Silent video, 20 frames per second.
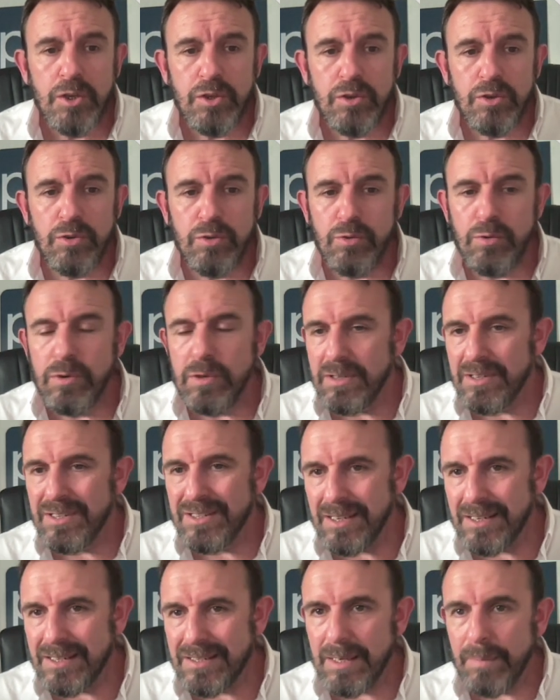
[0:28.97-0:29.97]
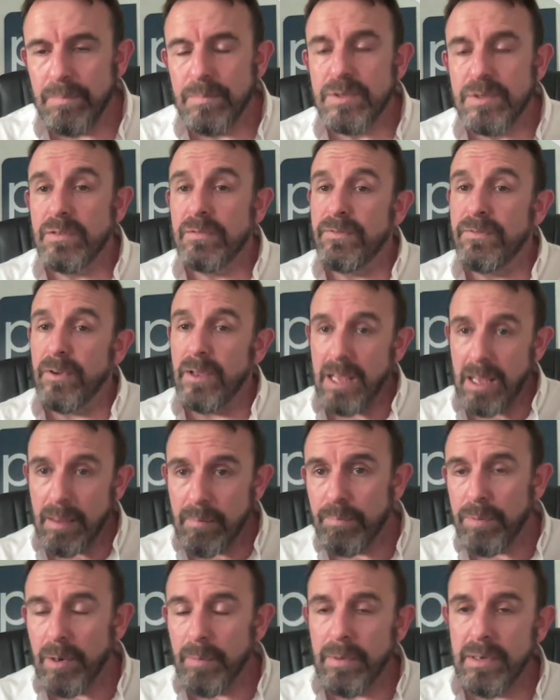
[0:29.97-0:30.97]
2, systems for
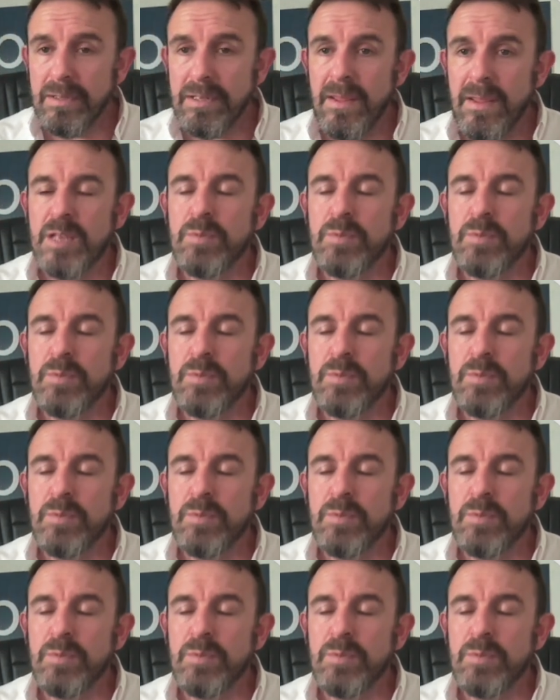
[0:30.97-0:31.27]
implementing.